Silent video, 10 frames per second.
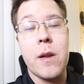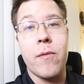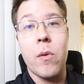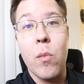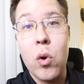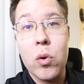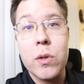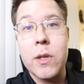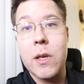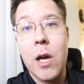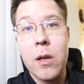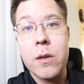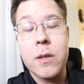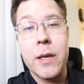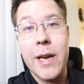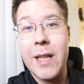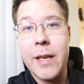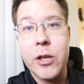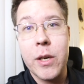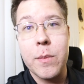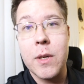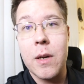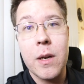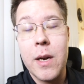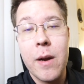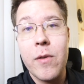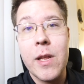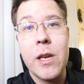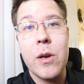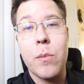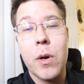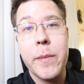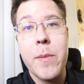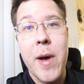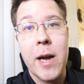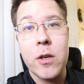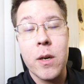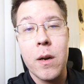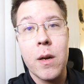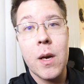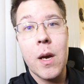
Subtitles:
different molds and colors and inlay shapes and everything you could probably imagine.